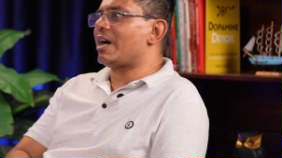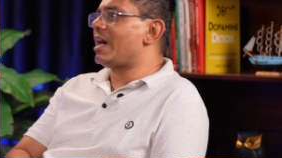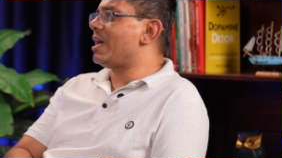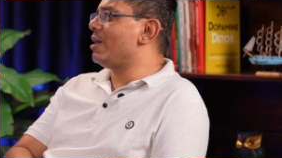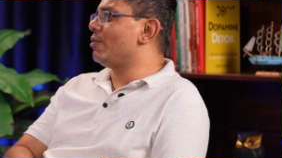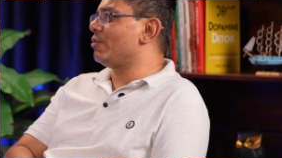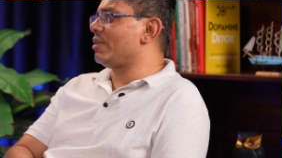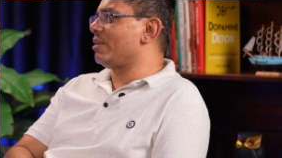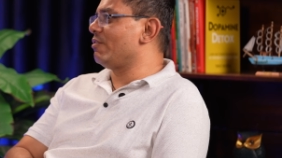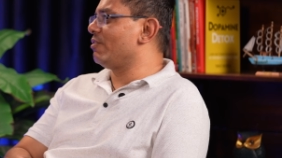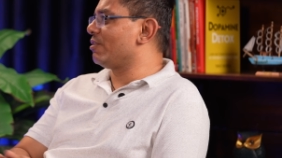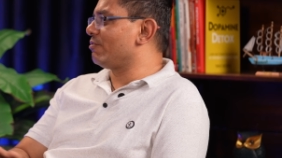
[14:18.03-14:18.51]
I
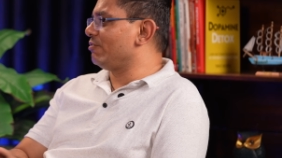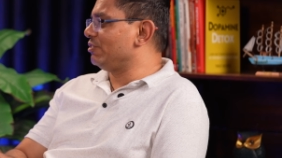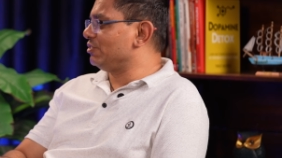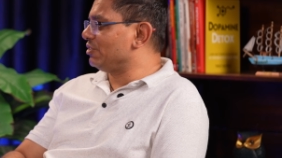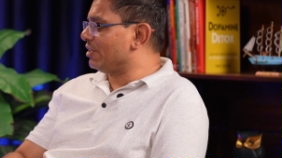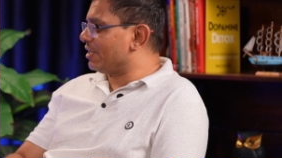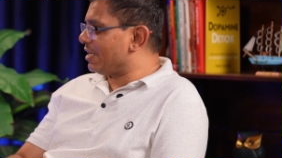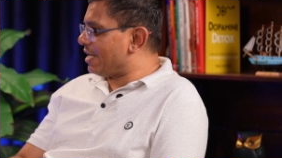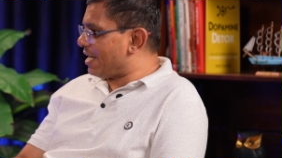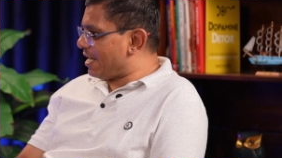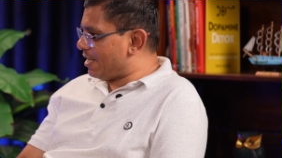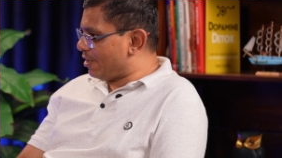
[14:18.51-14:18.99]
have never
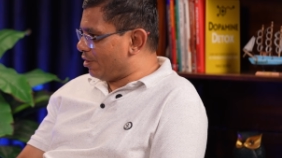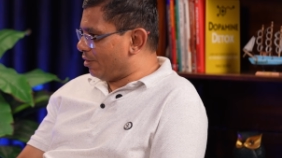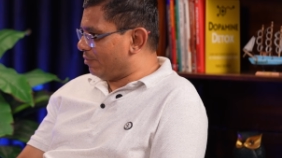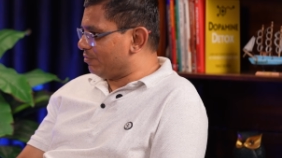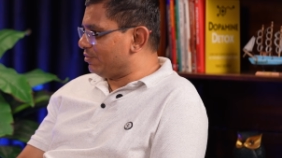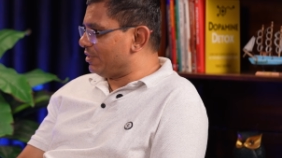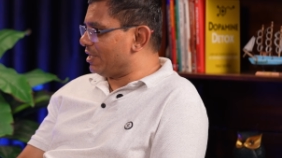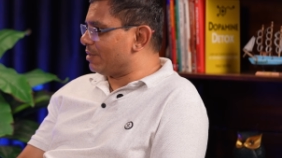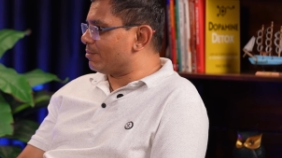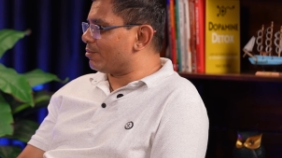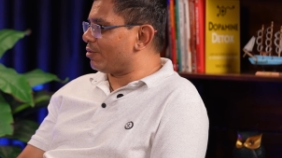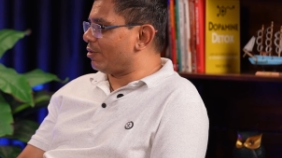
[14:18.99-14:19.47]
visited any
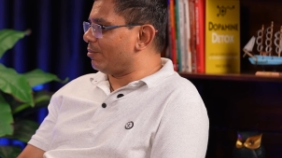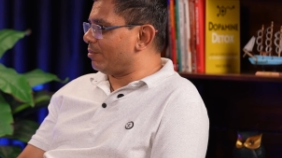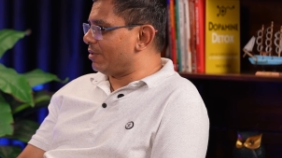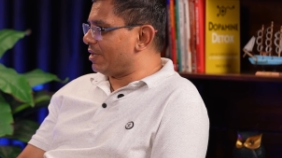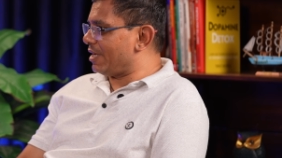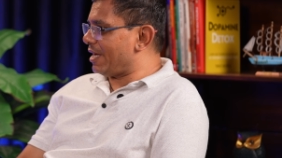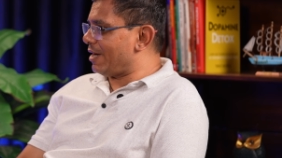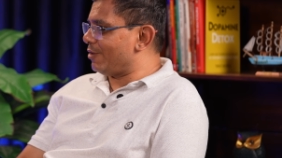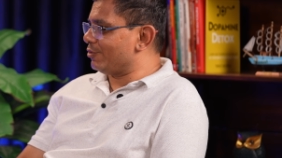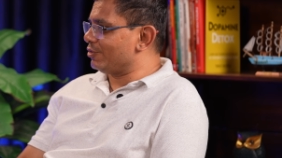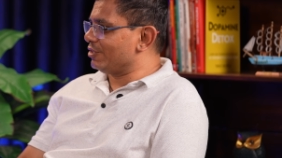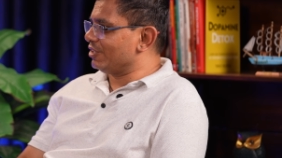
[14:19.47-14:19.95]
of that
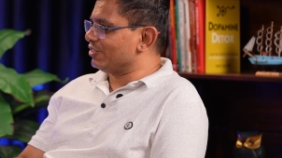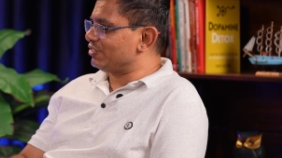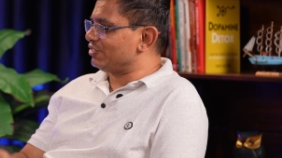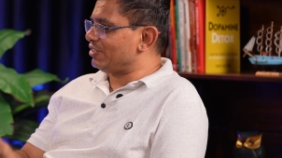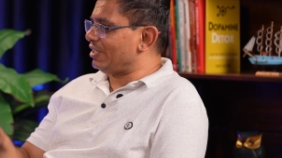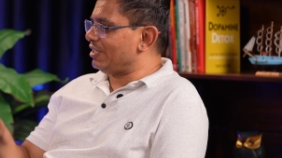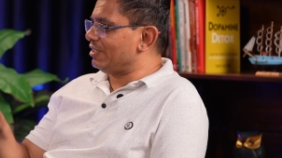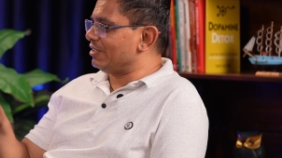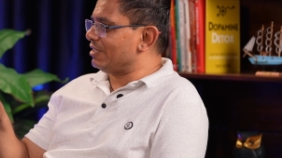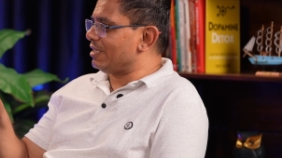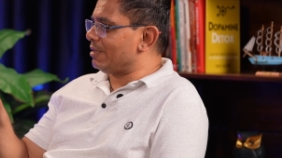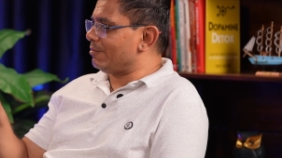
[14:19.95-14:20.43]
property. I have just
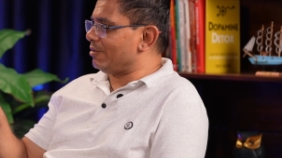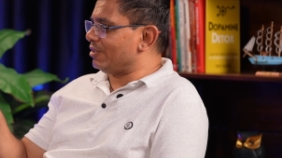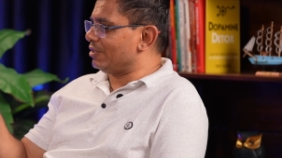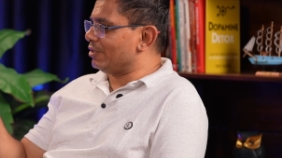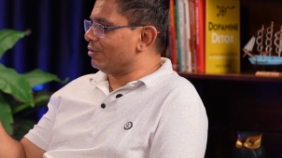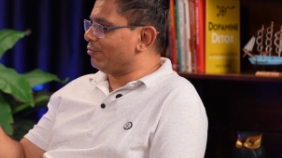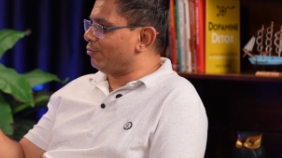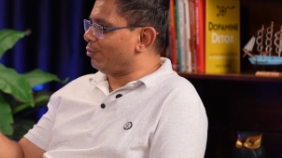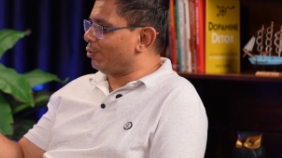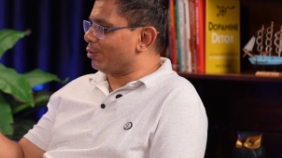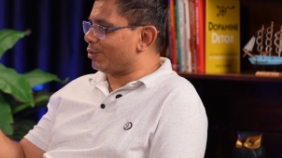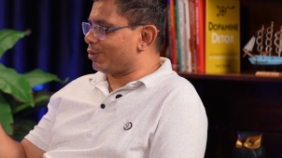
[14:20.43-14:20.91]
seen them in
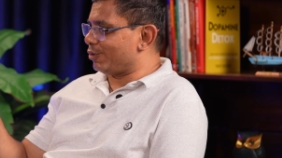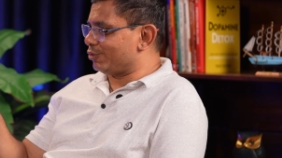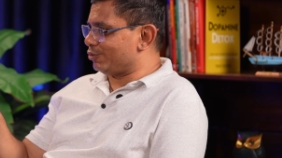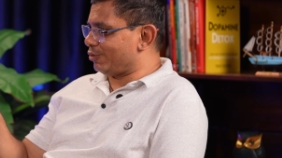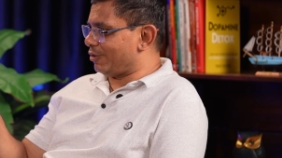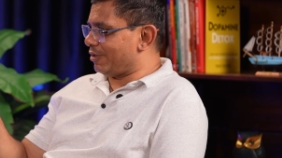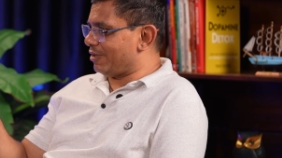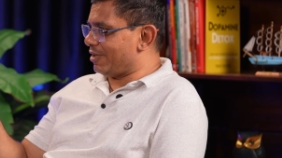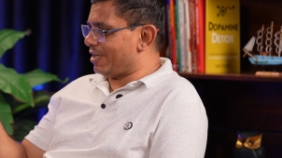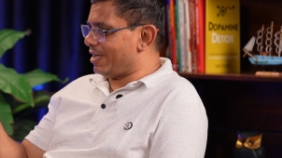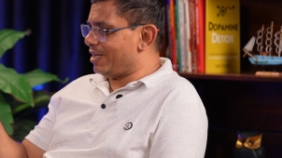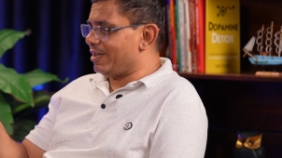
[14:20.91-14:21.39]
the photos
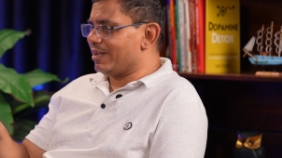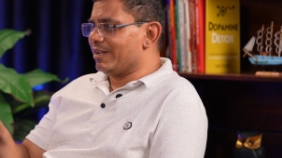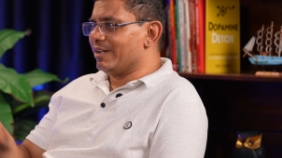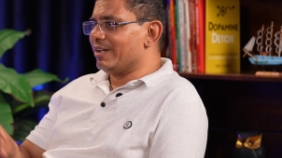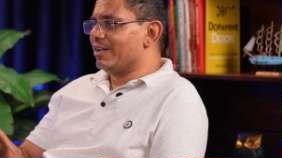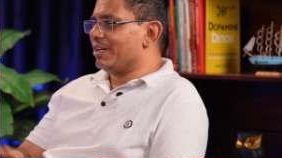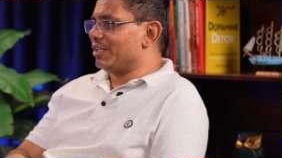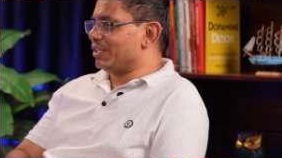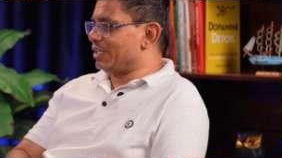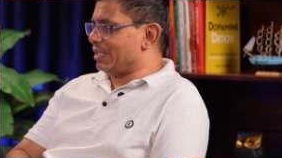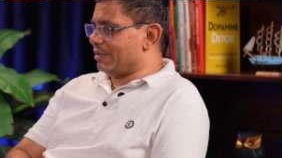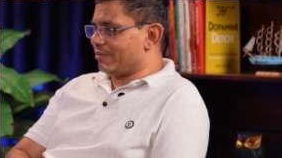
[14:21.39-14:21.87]
only,
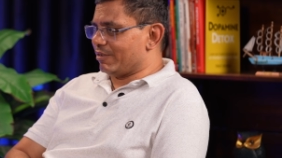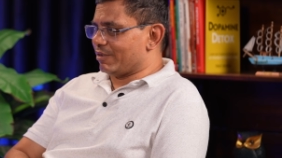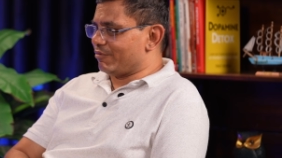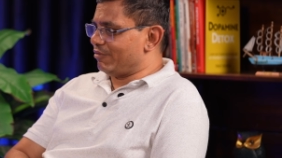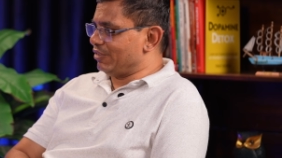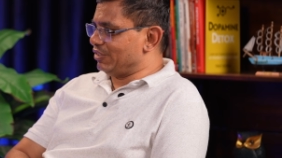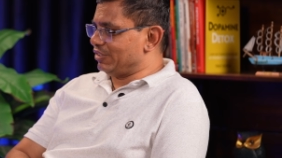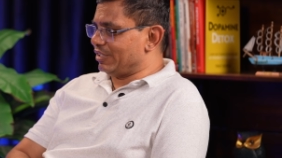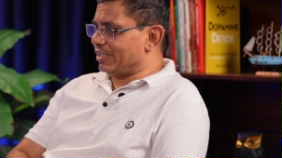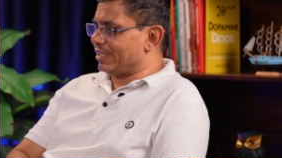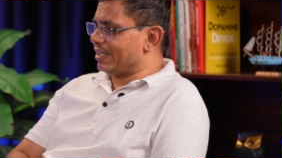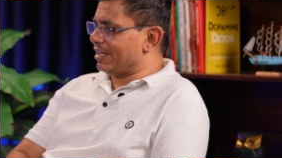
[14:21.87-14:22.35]
never
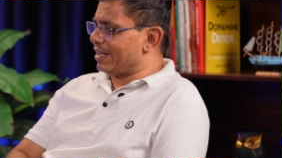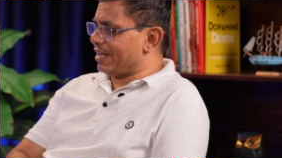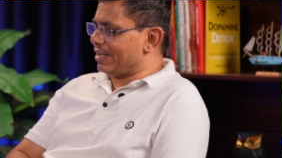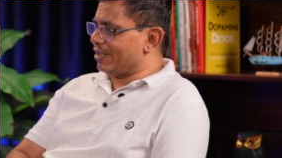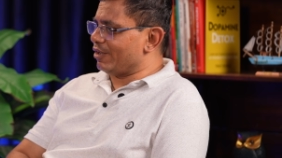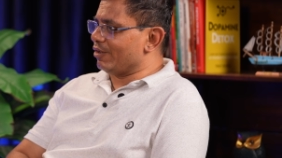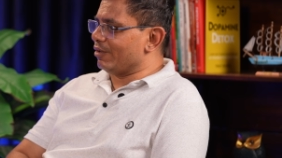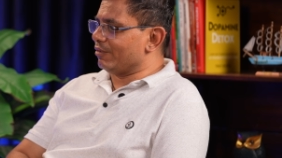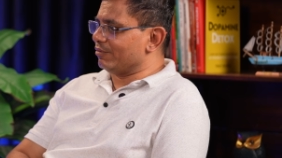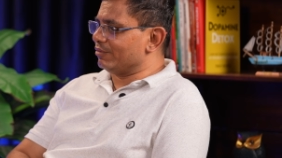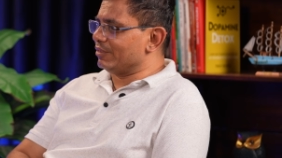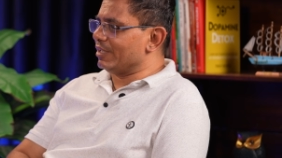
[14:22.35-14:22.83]
visited
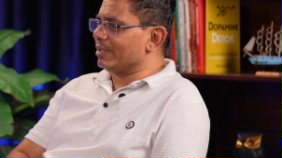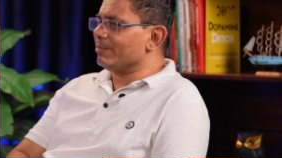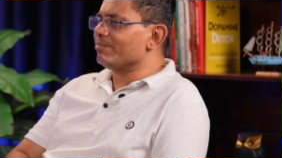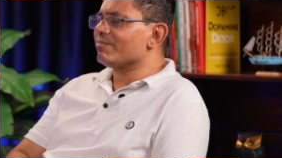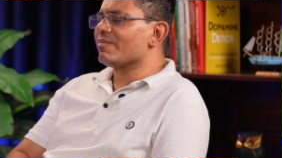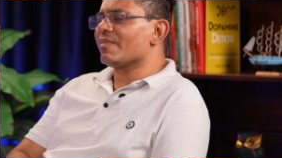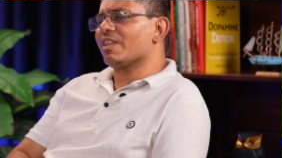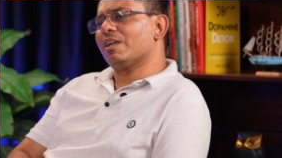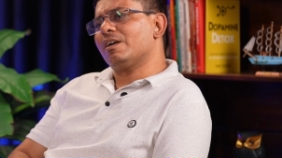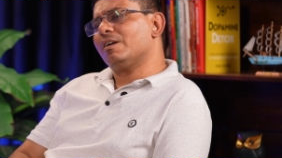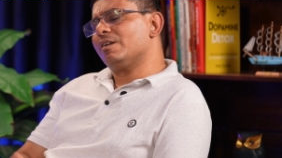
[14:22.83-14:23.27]
any of them.